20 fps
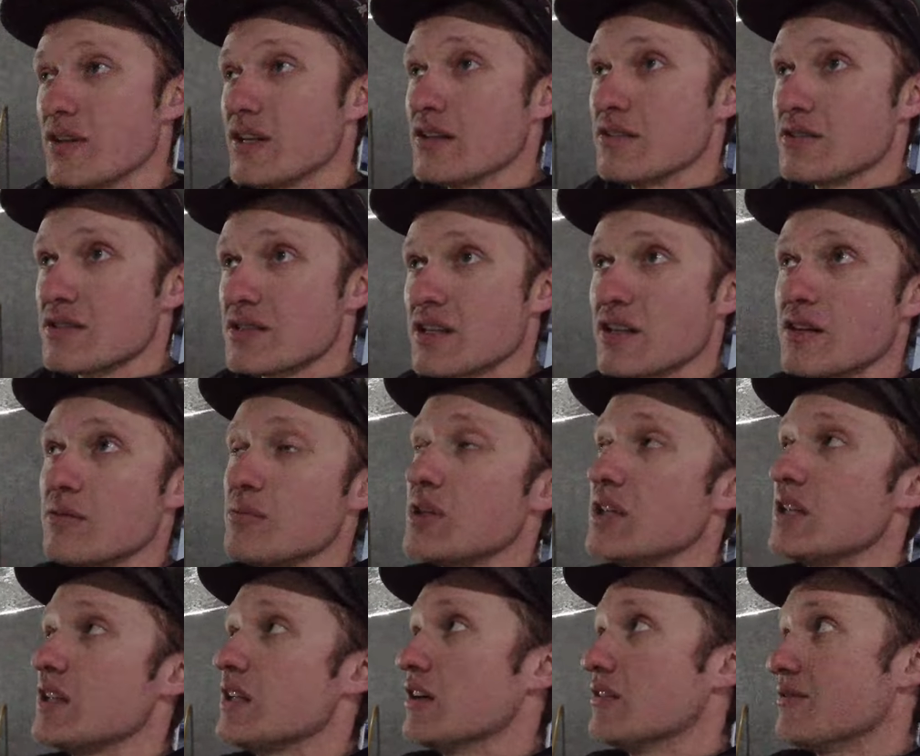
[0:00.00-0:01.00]
video is going to
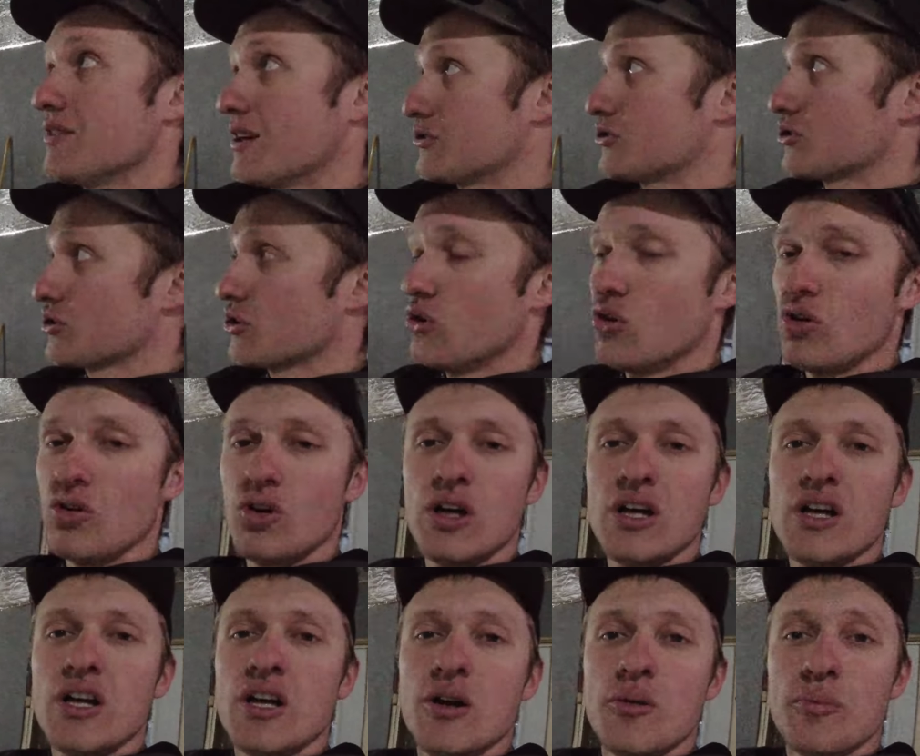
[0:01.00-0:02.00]
be electrical,
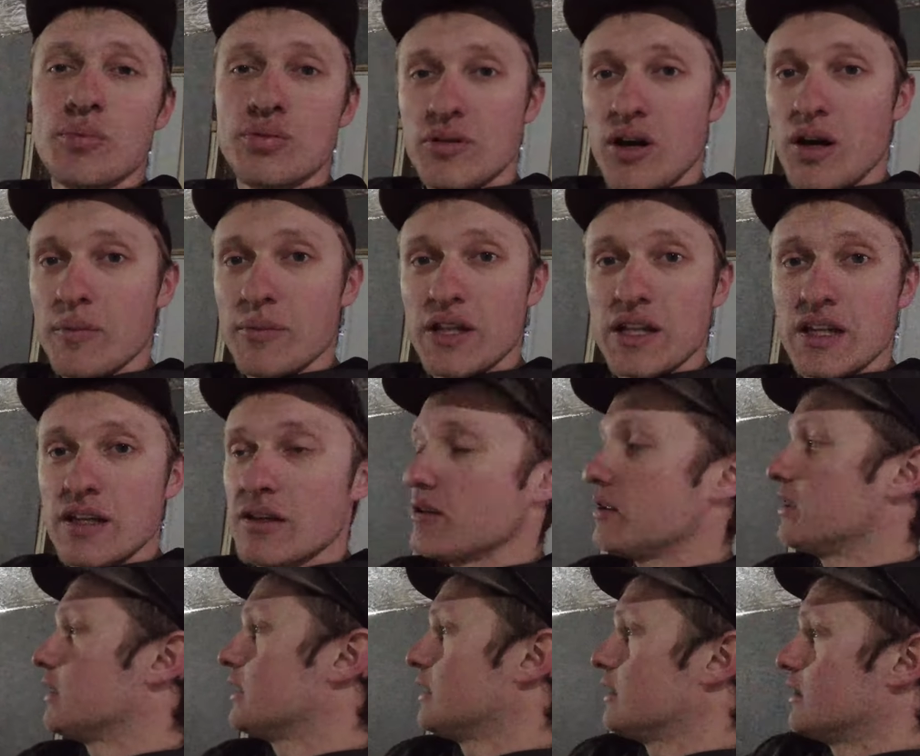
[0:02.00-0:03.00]

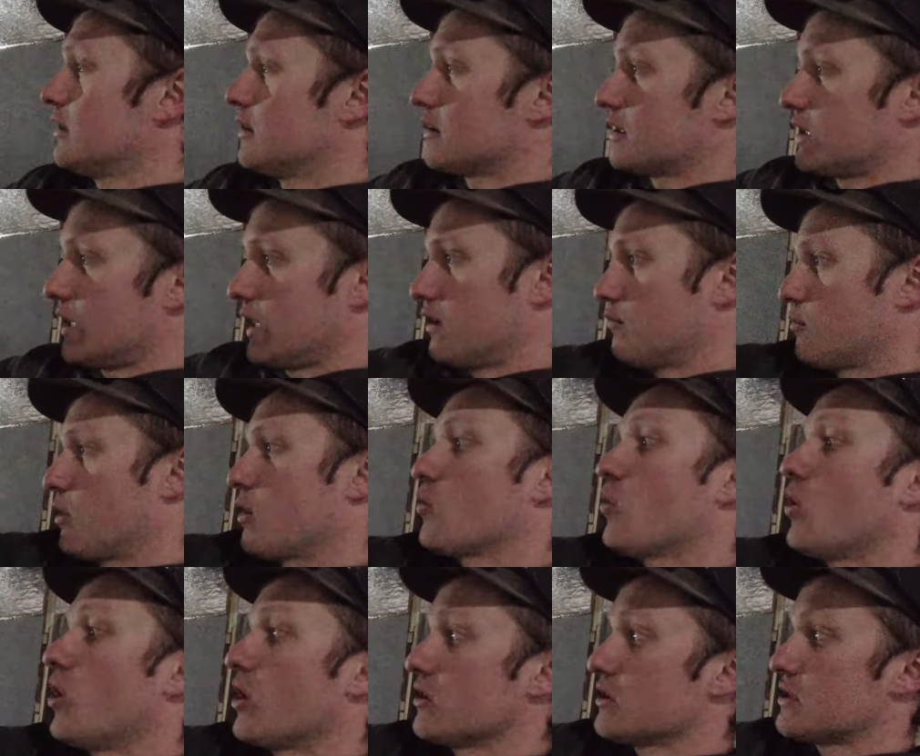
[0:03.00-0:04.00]
plumbing, kind of my
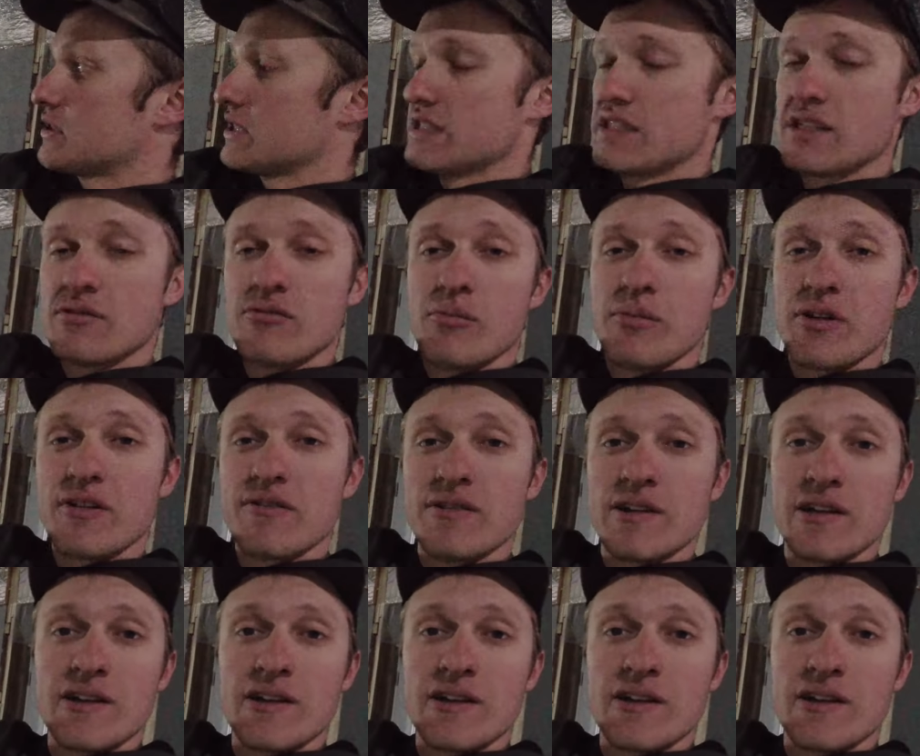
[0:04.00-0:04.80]
water system I'm going to